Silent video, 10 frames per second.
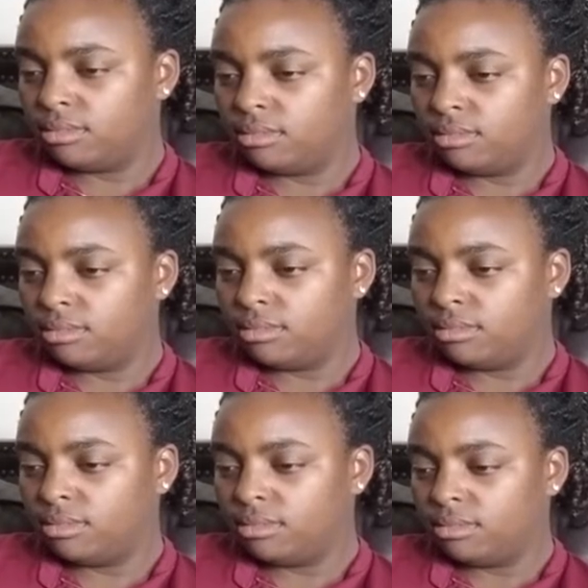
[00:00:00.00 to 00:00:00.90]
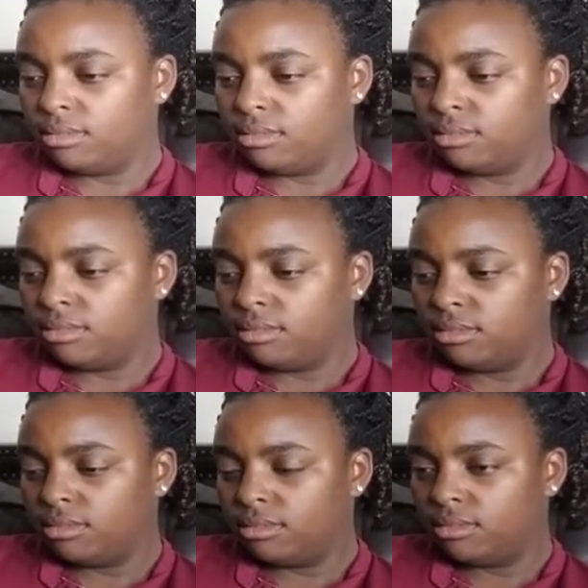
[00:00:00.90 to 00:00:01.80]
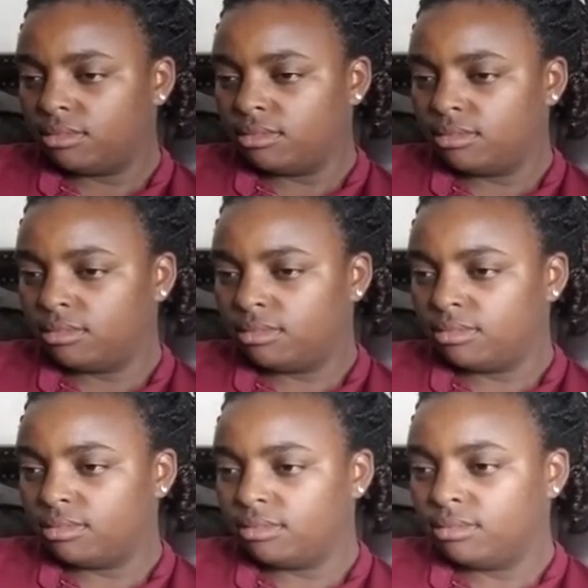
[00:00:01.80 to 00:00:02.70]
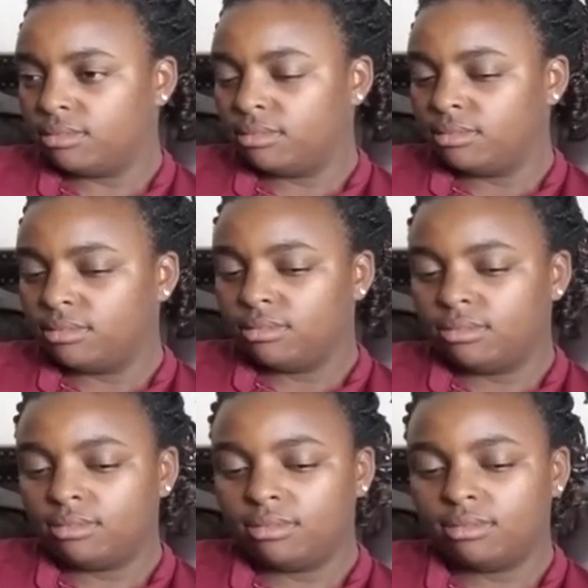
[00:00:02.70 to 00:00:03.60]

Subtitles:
The person shown says nothing.